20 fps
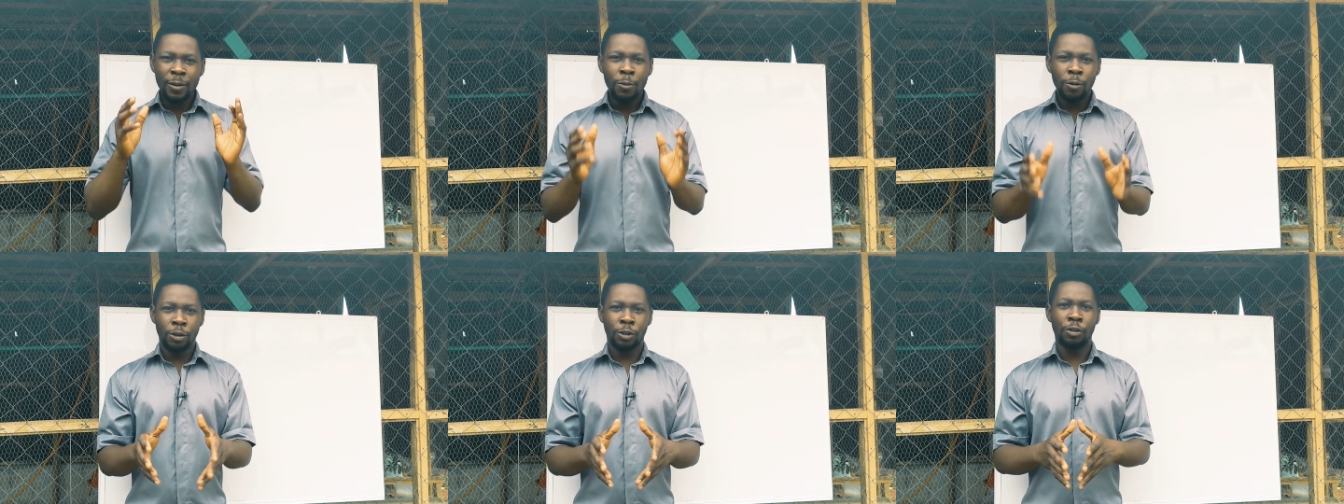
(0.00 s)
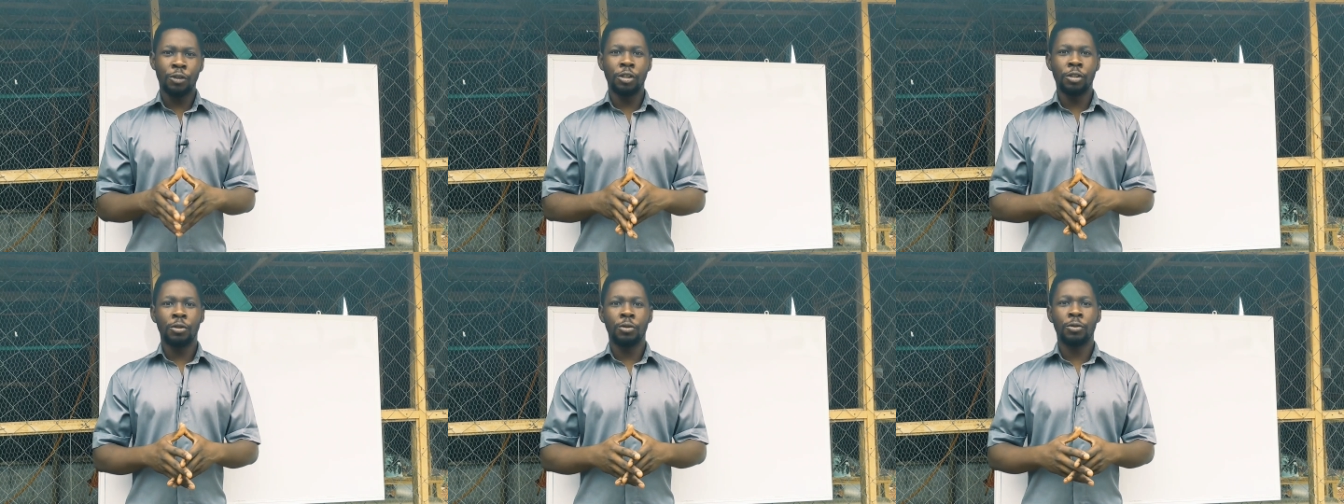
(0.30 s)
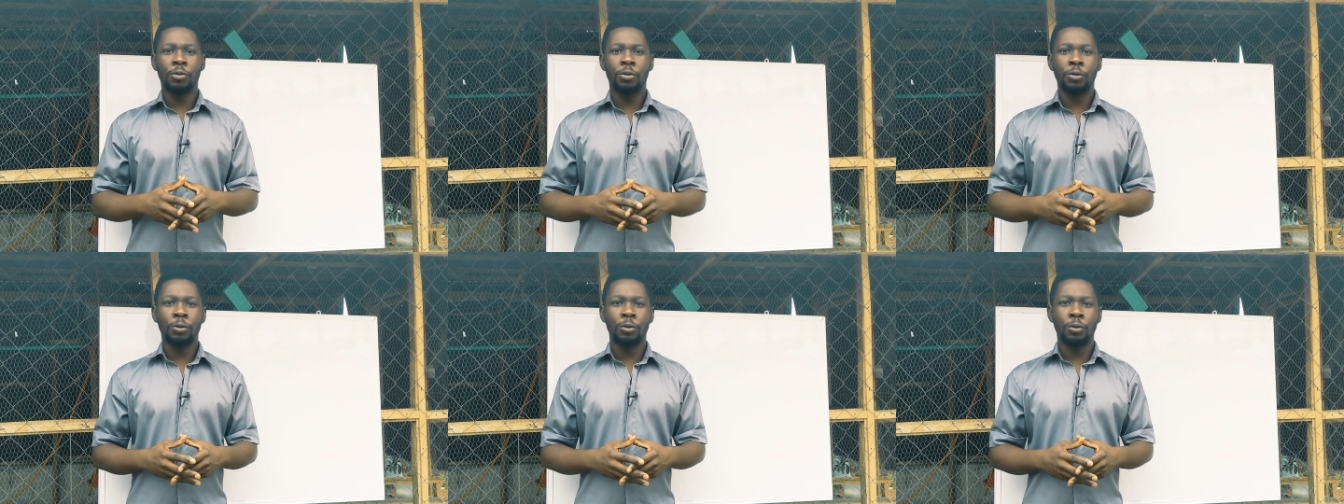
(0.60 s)
what you need to
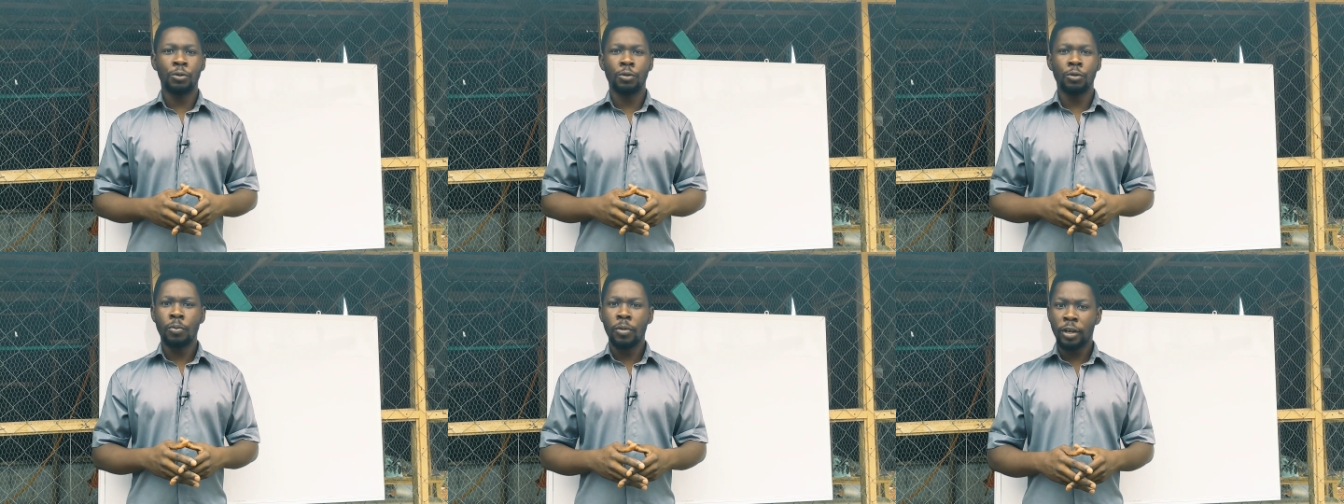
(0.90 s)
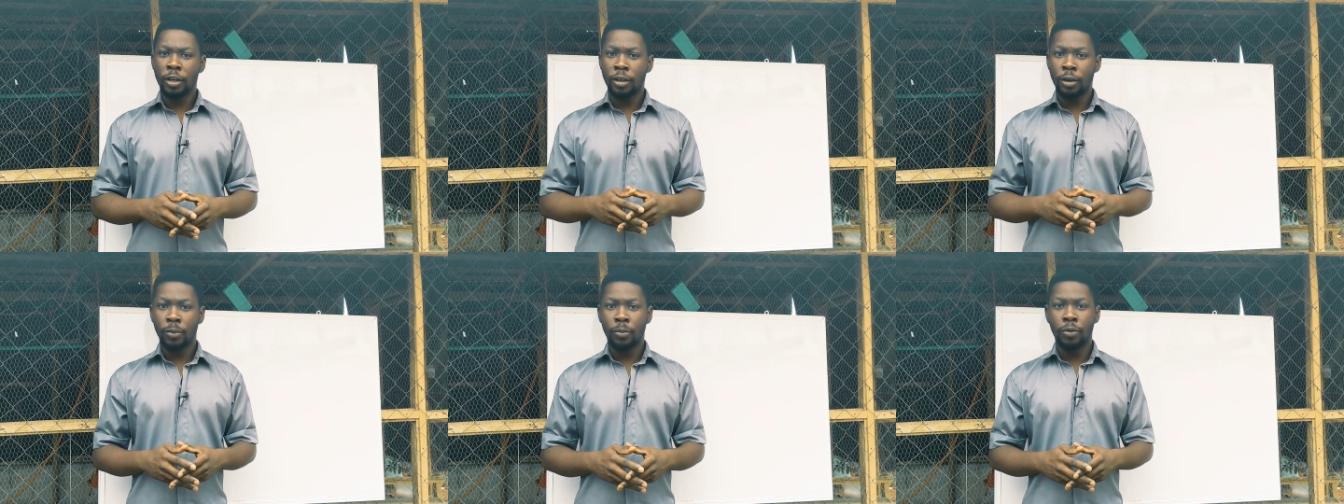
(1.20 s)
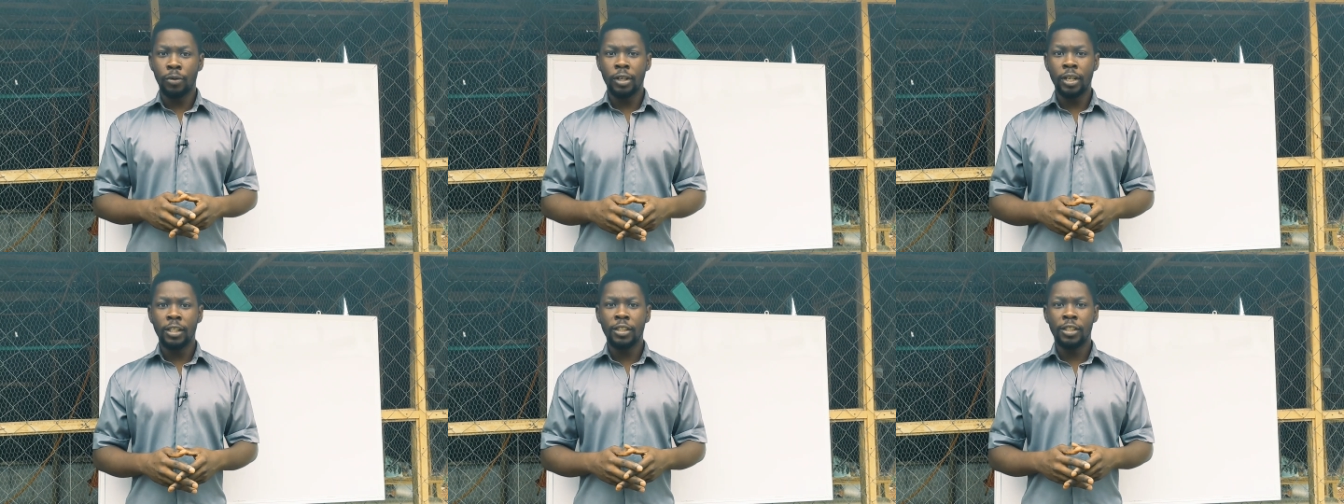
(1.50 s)
do to make your
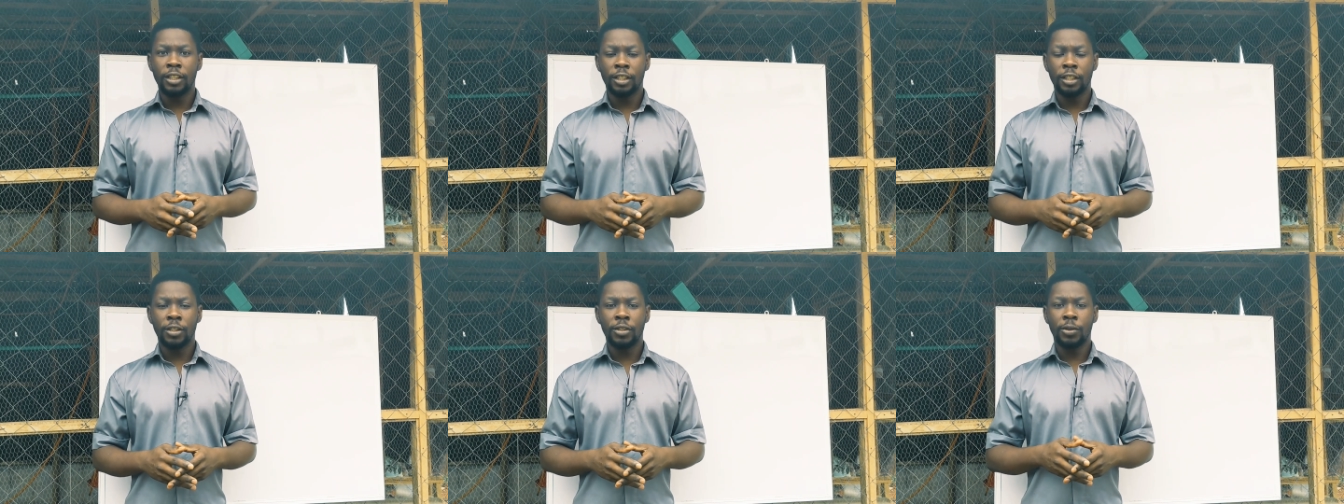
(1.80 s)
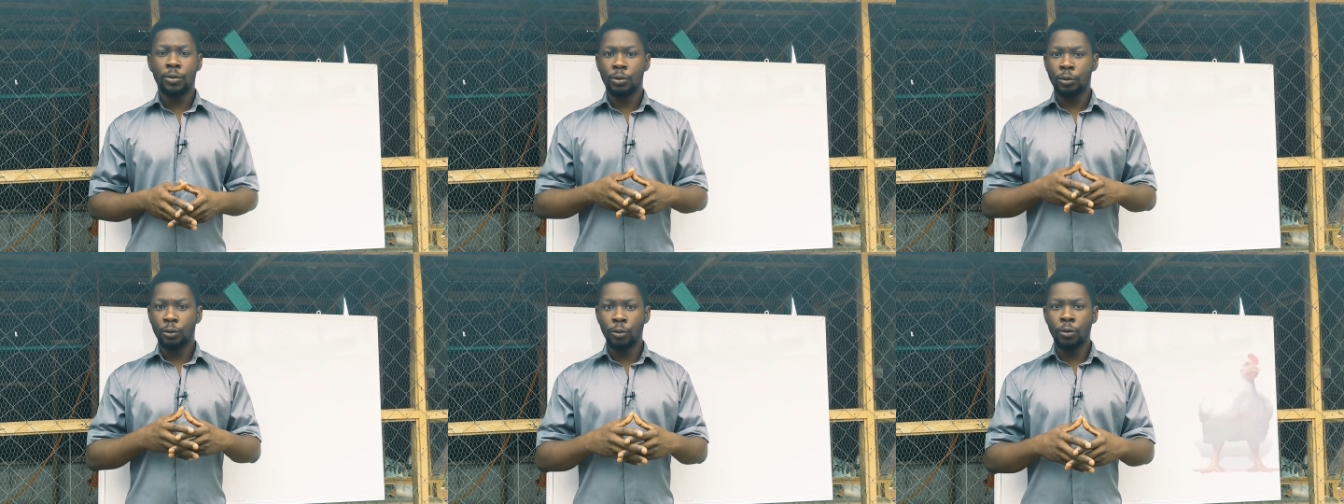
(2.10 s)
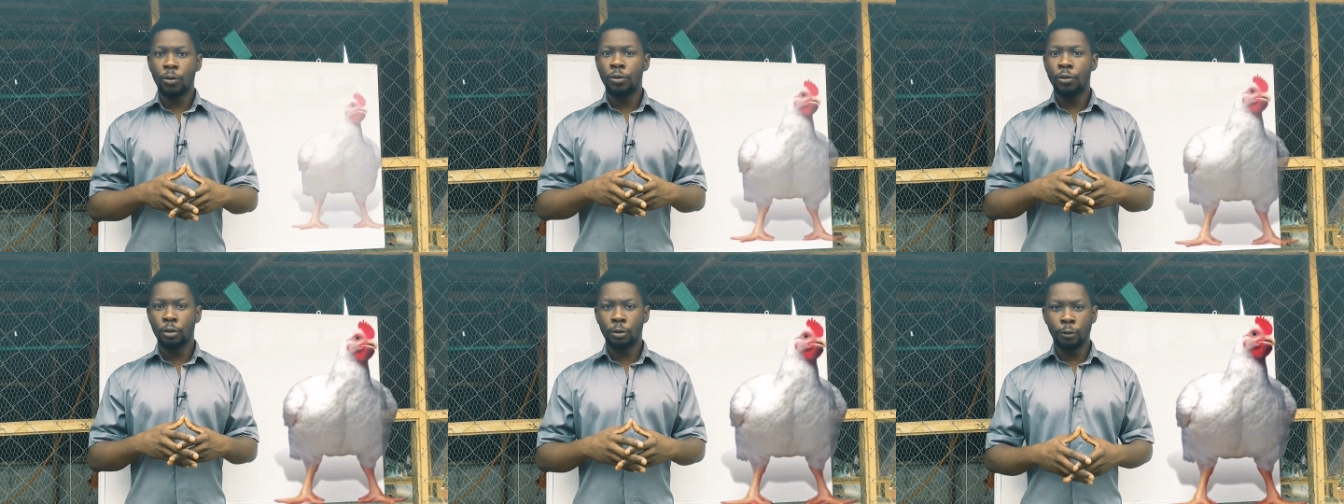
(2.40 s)
broiler chickens
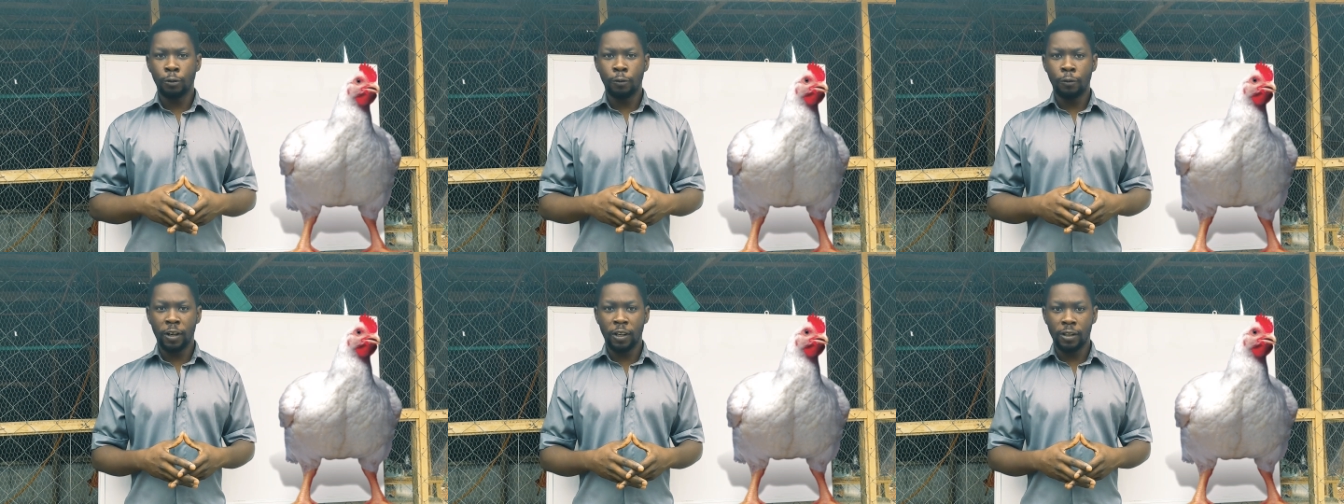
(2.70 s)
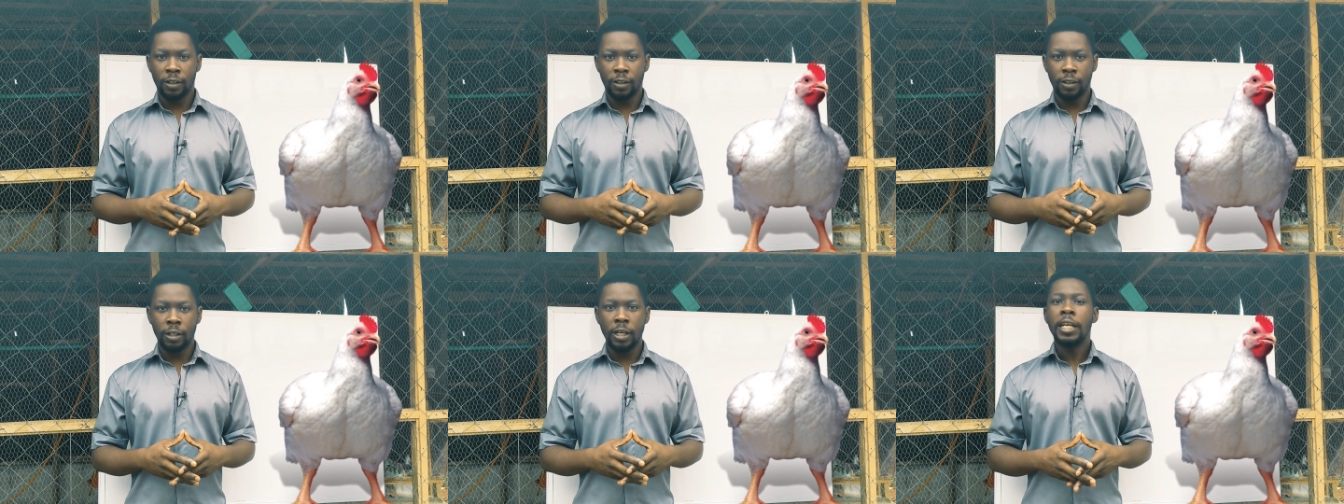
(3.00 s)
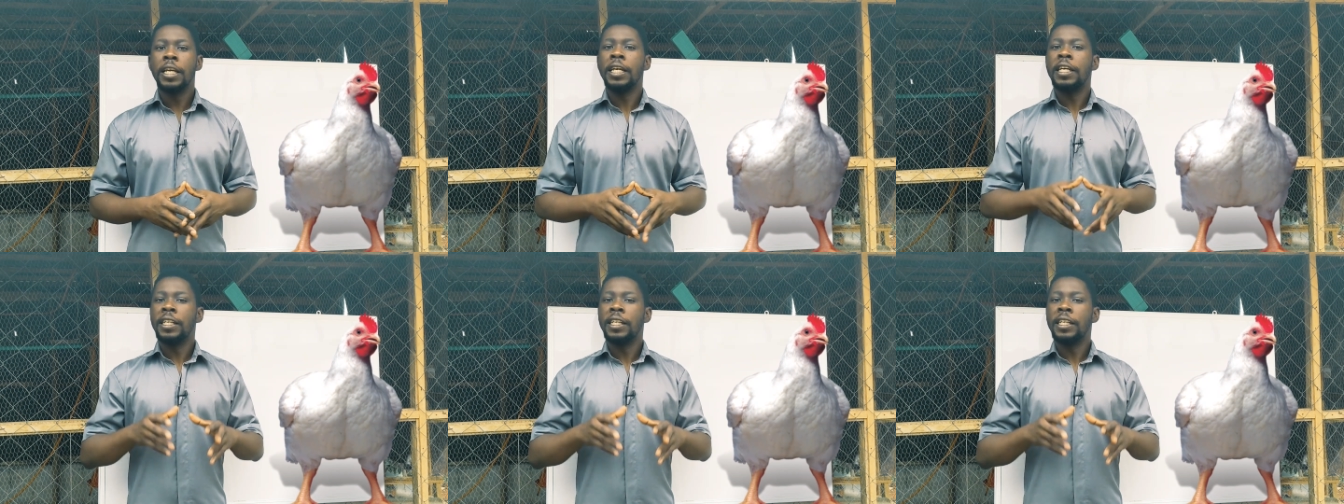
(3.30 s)
grow real fast.